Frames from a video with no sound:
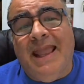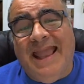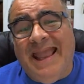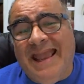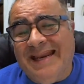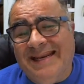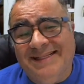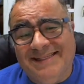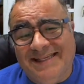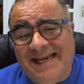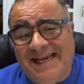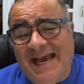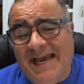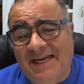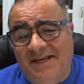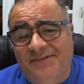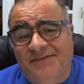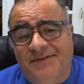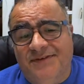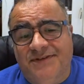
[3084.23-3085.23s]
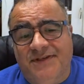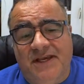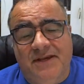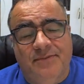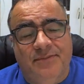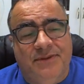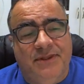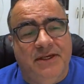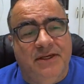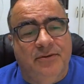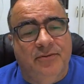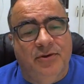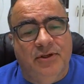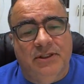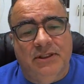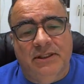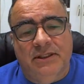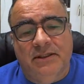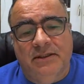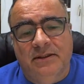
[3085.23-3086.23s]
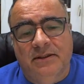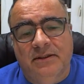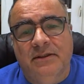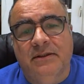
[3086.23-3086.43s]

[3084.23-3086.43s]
and it's kind of the same thing, really.